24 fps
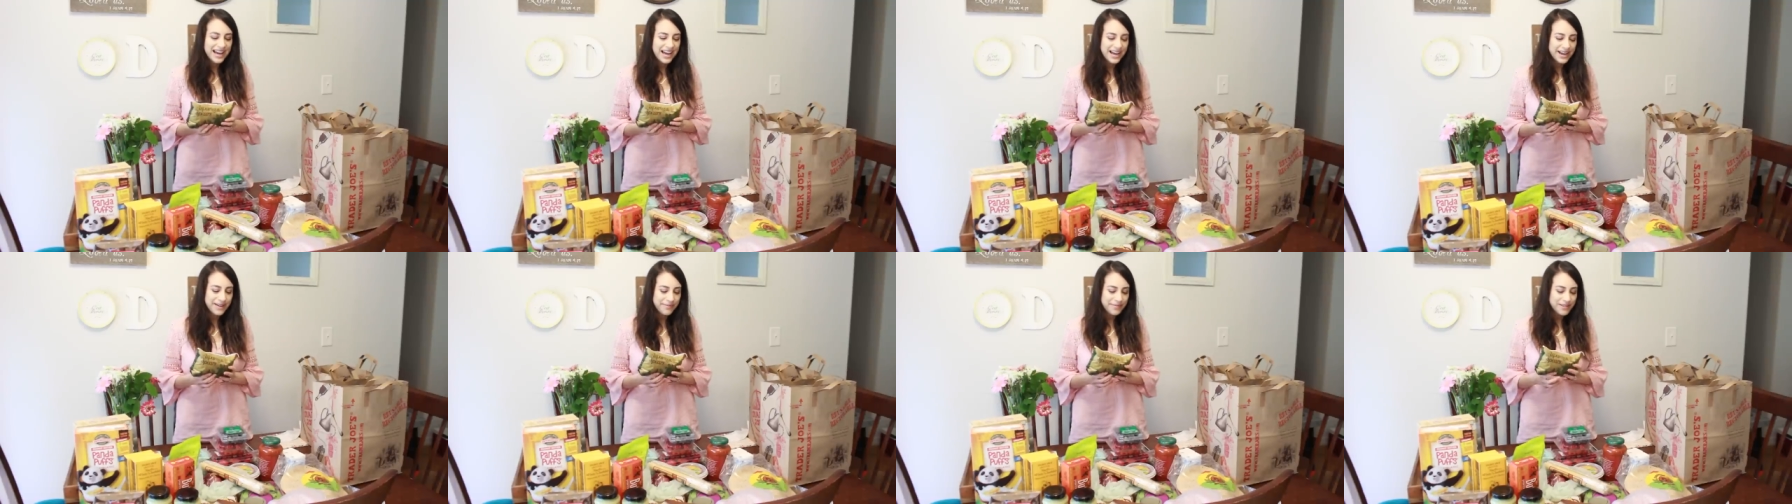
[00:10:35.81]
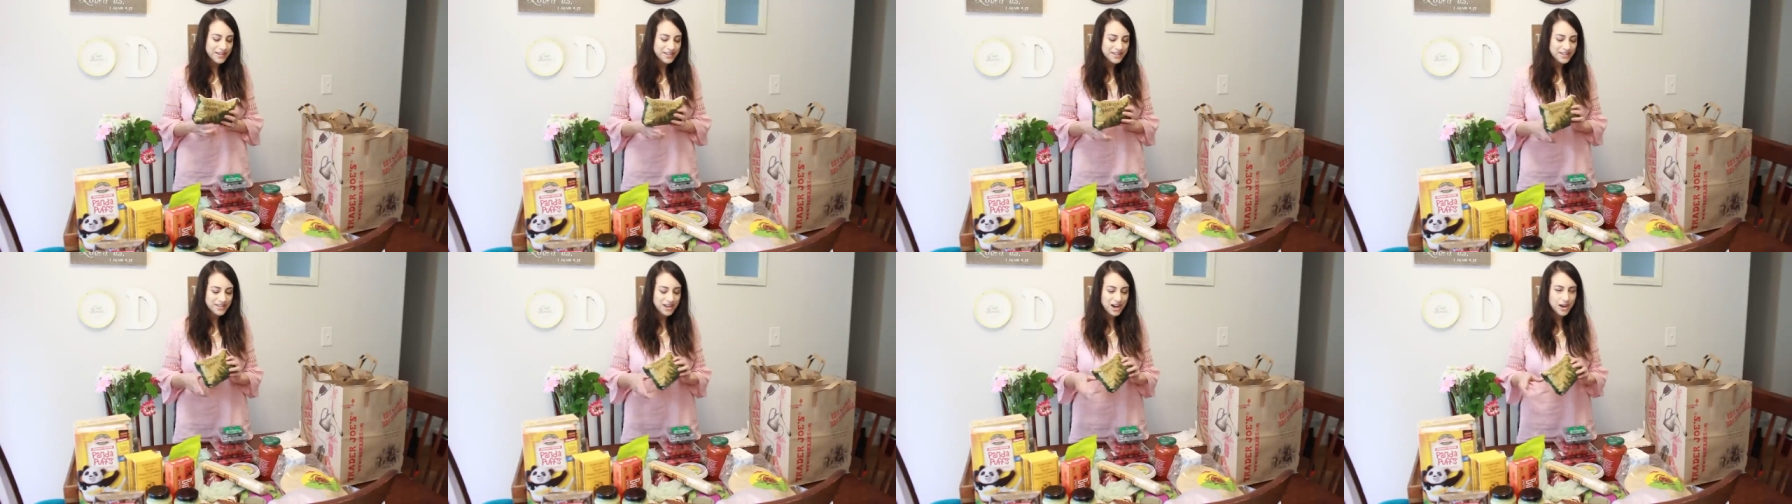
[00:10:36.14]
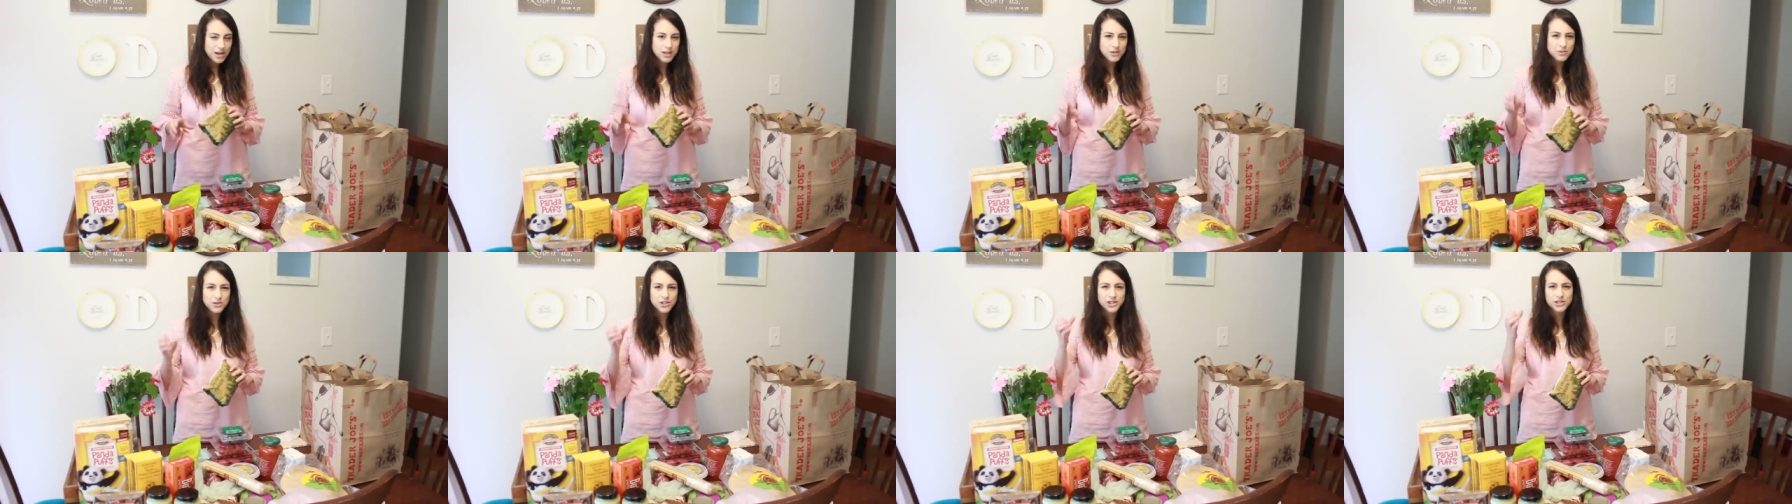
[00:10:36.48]
Uh, the
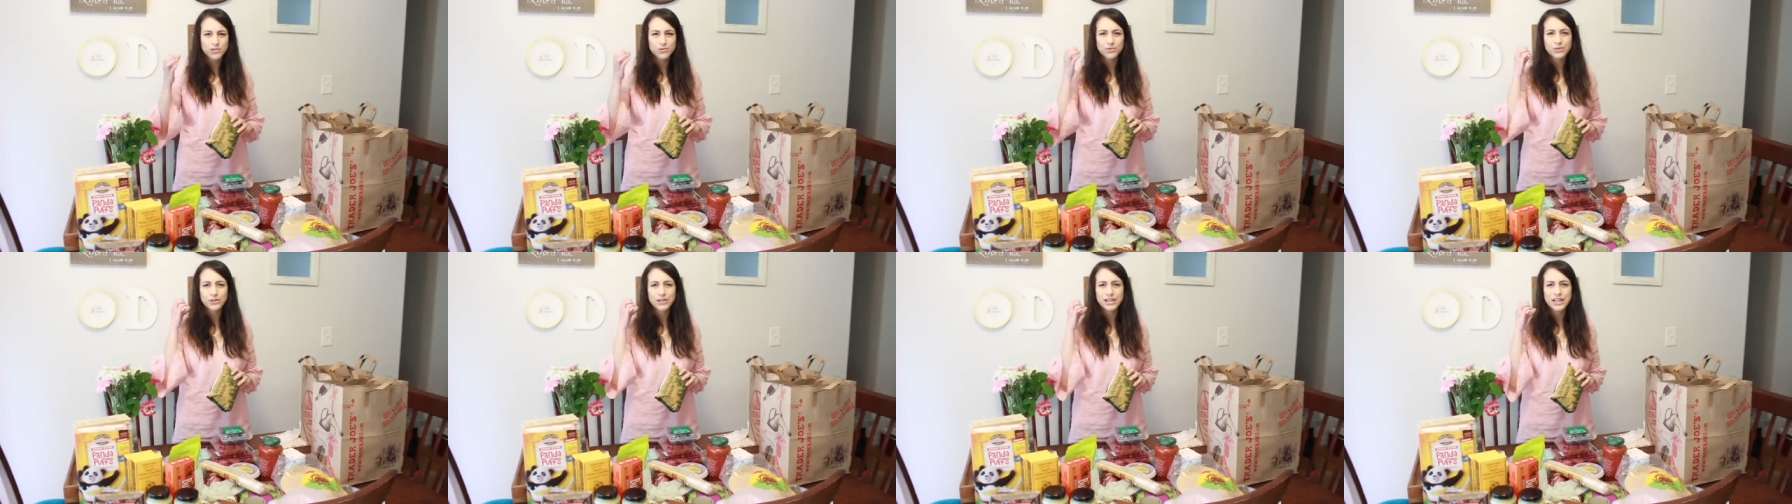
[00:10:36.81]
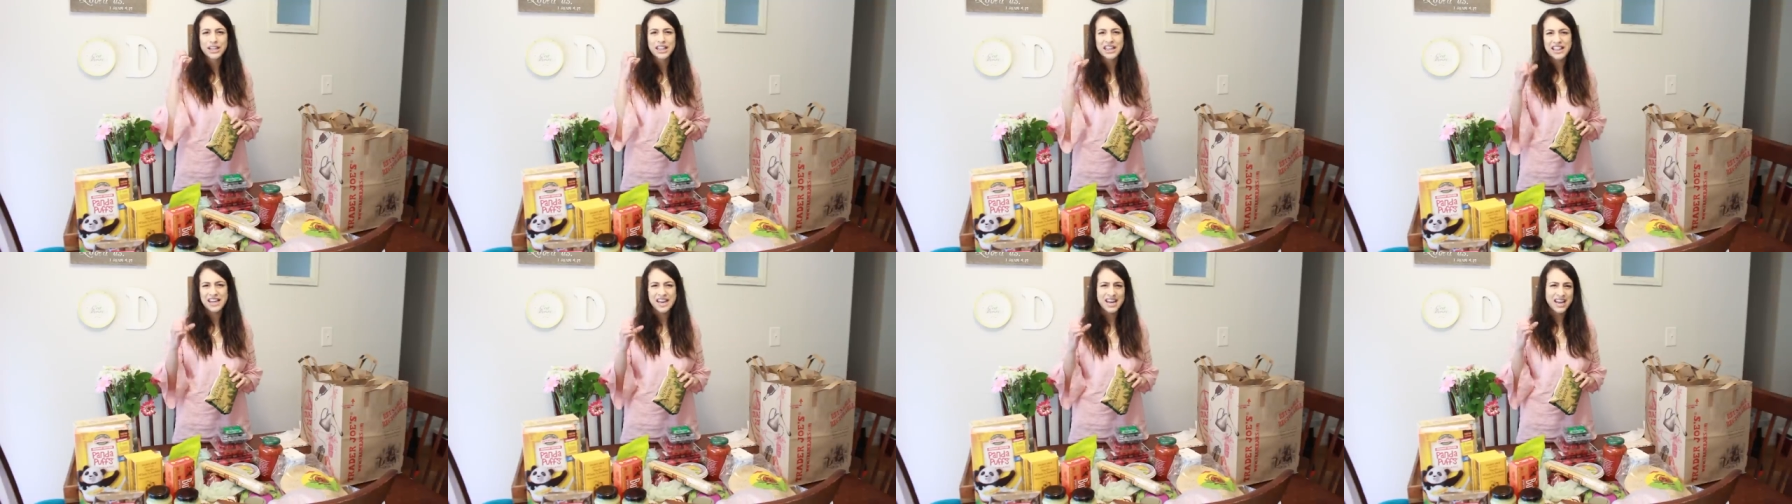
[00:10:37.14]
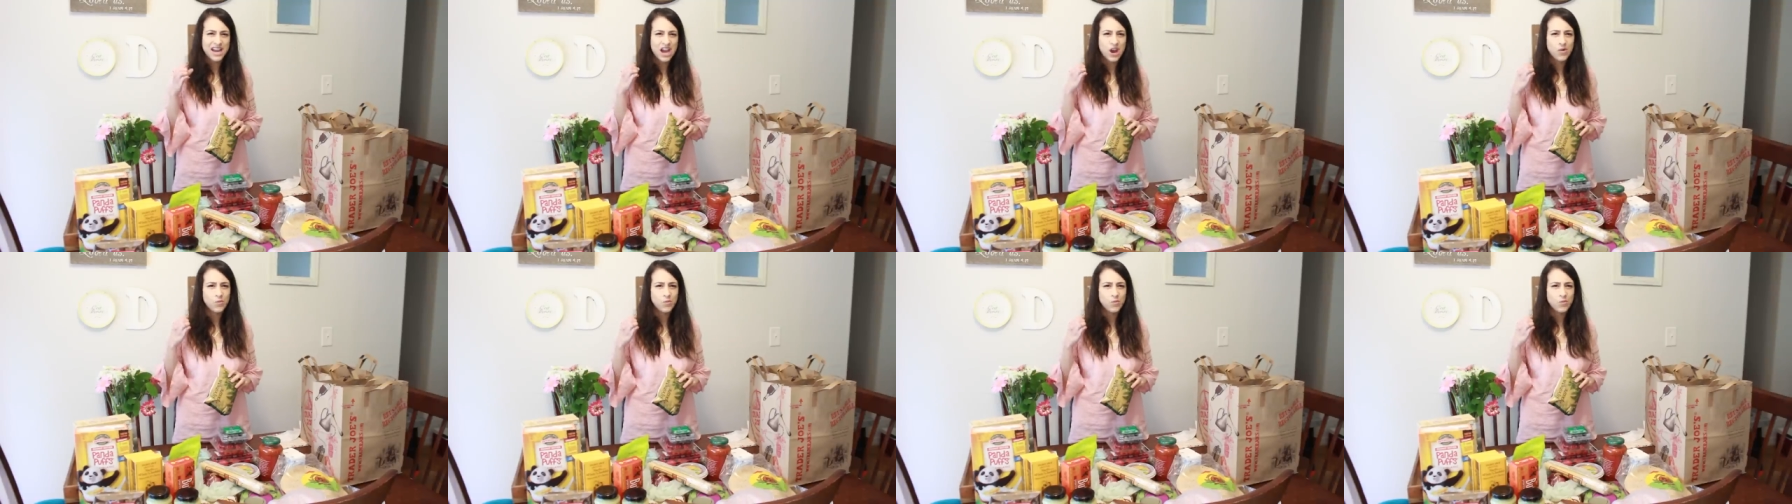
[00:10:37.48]
stalks were just really thick